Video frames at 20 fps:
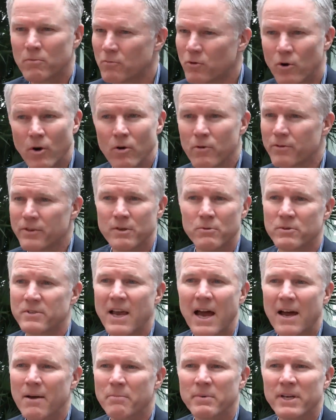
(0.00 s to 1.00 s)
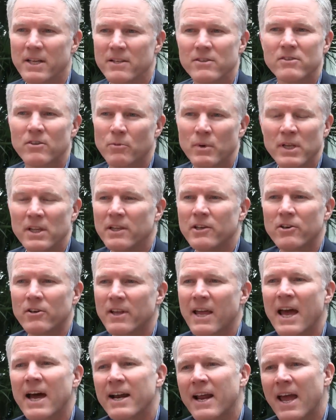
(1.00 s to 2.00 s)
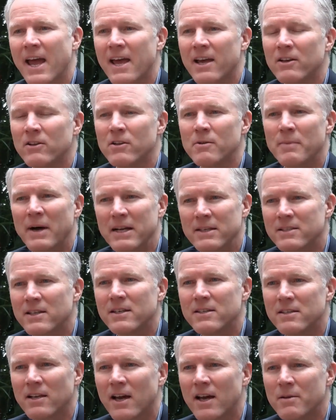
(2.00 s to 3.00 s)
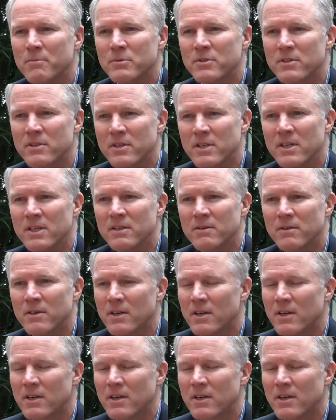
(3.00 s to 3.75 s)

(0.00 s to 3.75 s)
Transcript: growth that was happening. So we literally had to handle about 10 times the